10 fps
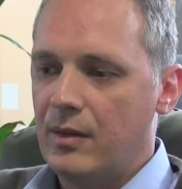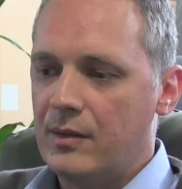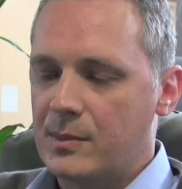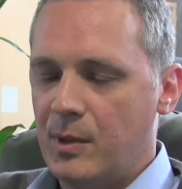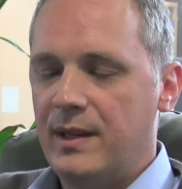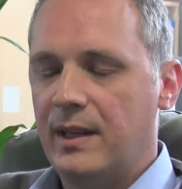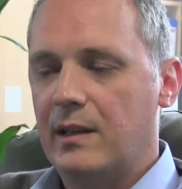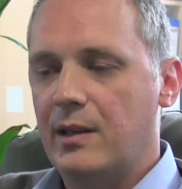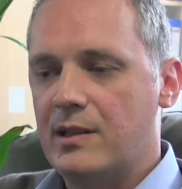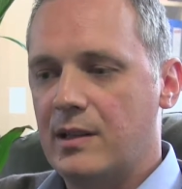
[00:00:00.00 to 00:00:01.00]
The Spine
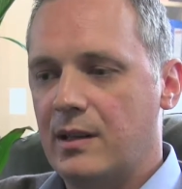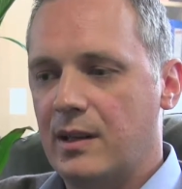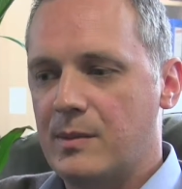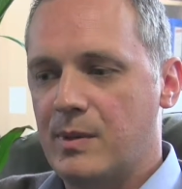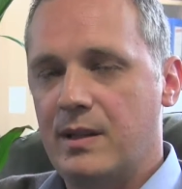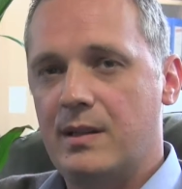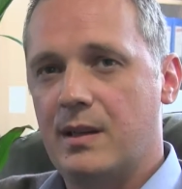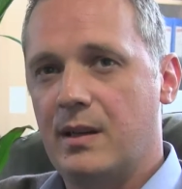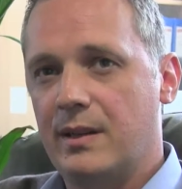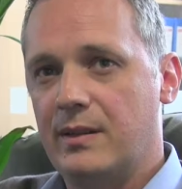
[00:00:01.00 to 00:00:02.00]
Analyzer has been
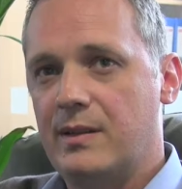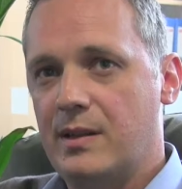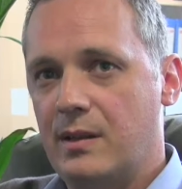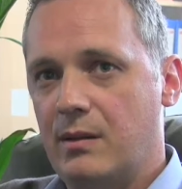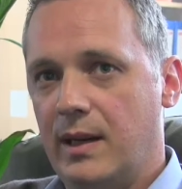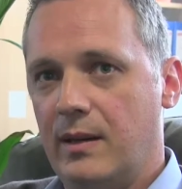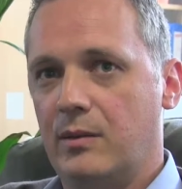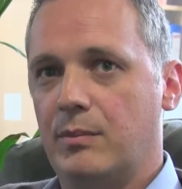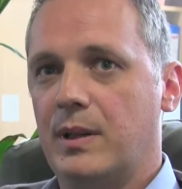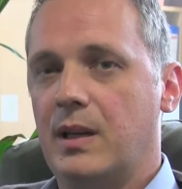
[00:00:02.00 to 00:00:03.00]
designed to
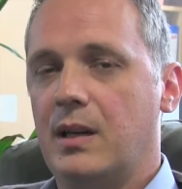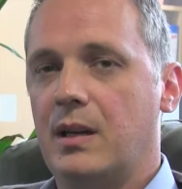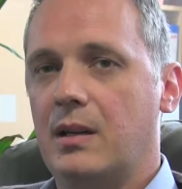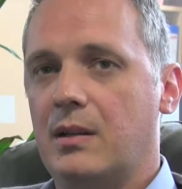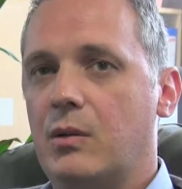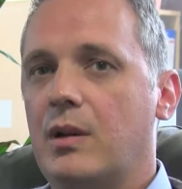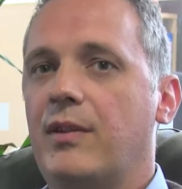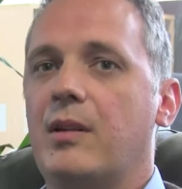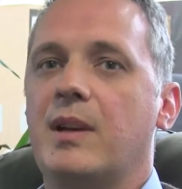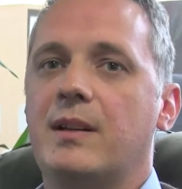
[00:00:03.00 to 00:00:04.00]
help a
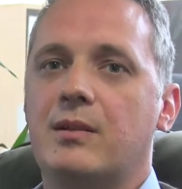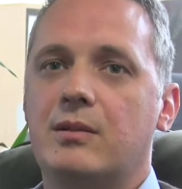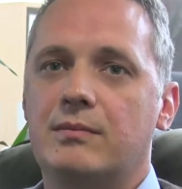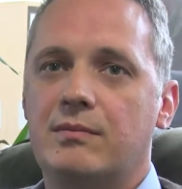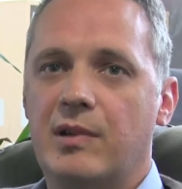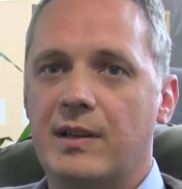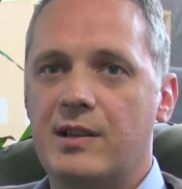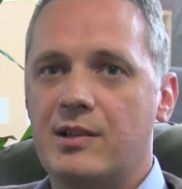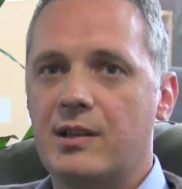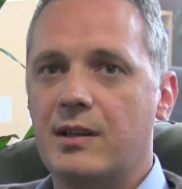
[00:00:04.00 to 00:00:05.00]
qualified medical
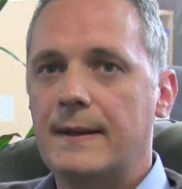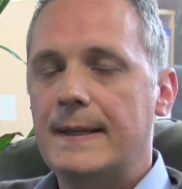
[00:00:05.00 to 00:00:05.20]
practitioner